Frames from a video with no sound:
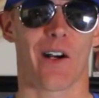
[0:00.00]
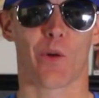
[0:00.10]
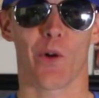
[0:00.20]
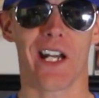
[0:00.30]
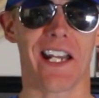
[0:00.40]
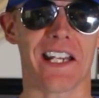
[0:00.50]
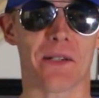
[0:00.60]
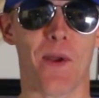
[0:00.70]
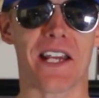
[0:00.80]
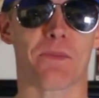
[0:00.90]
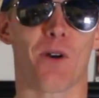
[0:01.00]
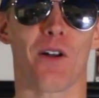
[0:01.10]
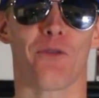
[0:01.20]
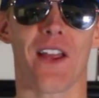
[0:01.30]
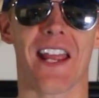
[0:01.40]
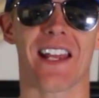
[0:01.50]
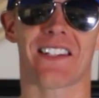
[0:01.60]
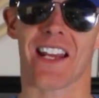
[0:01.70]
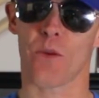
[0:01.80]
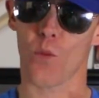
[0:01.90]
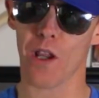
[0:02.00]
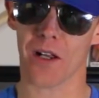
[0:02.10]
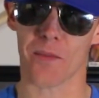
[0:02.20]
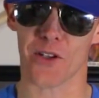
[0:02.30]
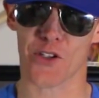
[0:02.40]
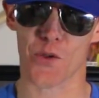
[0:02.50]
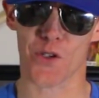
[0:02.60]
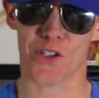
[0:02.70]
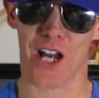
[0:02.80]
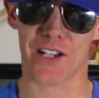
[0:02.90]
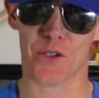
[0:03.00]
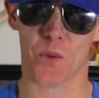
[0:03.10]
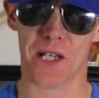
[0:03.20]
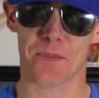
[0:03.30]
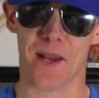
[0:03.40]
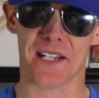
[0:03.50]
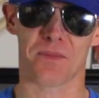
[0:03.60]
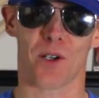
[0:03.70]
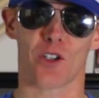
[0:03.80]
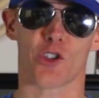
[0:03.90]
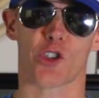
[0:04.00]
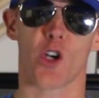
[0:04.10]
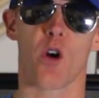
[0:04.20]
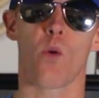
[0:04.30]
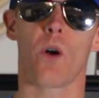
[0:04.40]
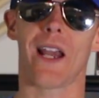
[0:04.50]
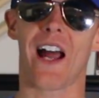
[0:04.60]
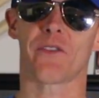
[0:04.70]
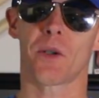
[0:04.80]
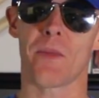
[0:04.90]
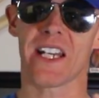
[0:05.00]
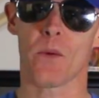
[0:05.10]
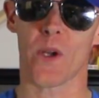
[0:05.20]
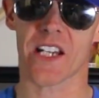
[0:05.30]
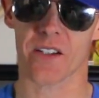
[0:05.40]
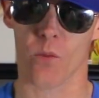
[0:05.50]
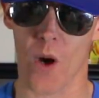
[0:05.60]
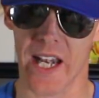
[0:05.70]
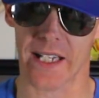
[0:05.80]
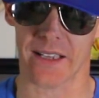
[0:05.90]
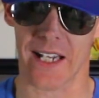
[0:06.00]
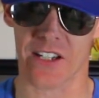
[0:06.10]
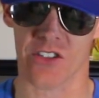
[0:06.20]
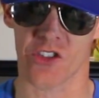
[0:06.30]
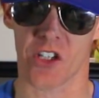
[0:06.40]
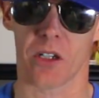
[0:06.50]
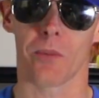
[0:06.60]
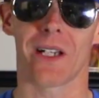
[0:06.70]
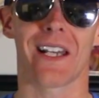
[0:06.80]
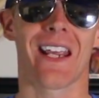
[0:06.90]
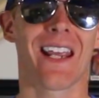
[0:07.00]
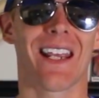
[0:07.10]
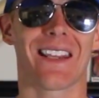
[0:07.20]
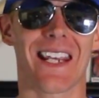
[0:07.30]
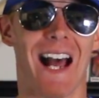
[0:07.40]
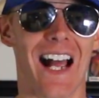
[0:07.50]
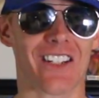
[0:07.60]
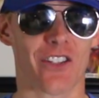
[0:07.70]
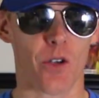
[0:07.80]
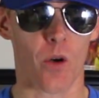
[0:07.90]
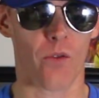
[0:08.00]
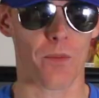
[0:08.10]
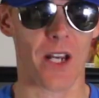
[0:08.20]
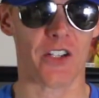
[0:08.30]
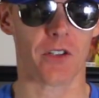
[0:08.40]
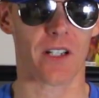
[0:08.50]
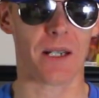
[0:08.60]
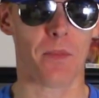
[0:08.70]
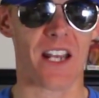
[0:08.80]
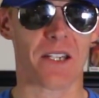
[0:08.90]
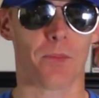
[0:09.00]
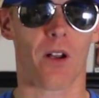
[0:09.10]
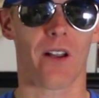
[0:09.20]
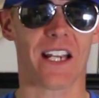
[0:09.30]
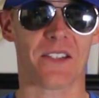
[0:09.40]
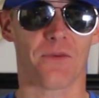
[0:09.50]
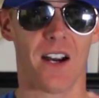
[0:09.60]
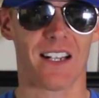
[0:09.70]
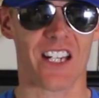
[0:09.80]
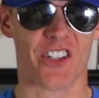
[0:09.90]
Greetings, baseball fans, and welcome to the Suicide Squeeze Baseball Show. Well, after many weeks of waiting, ladies and gentlemen, the hot stove in Major League Baseball has finally